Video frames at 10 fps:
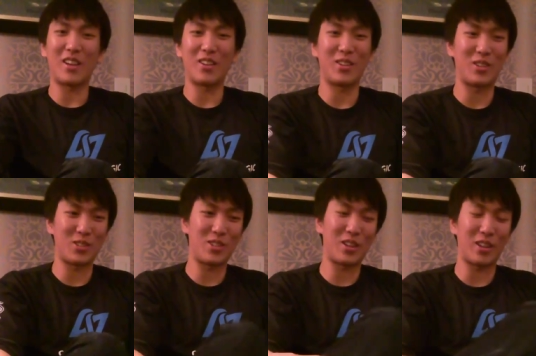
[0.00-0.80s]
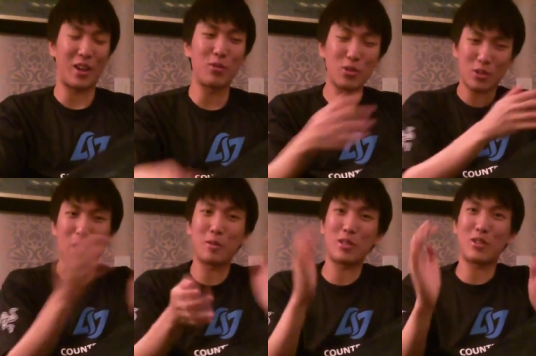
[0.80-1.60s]
I don't understand. Like, everyone just
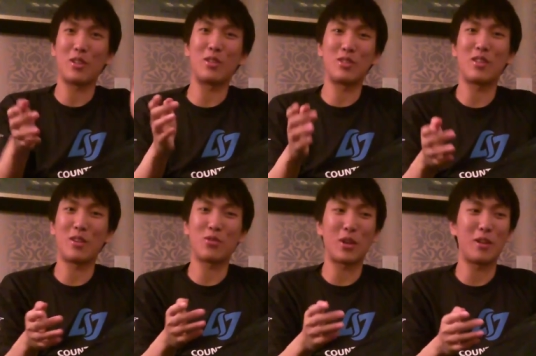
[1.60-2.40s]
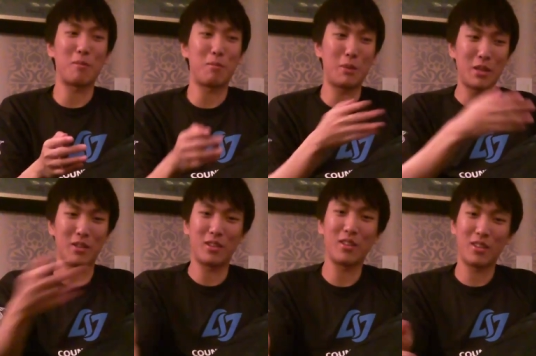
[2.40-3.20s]
copies each other instead of trying to beat
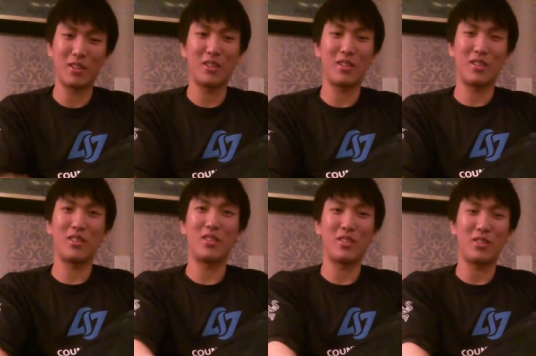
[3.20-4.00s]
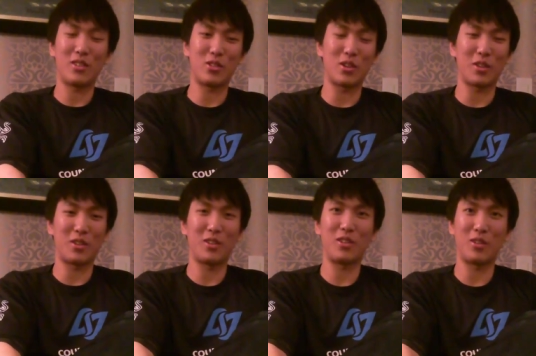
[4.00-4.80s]
each
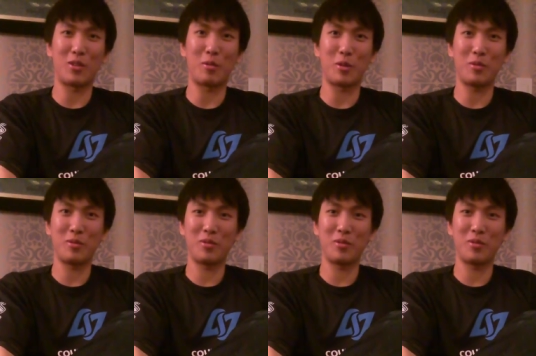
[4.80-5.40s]
other. You know what I mean?